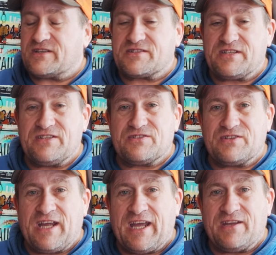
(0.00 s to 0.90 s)

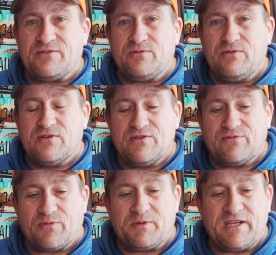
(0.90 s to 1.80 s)
extension handle
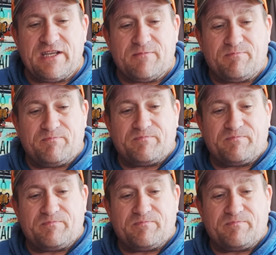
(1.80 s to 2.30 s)
from the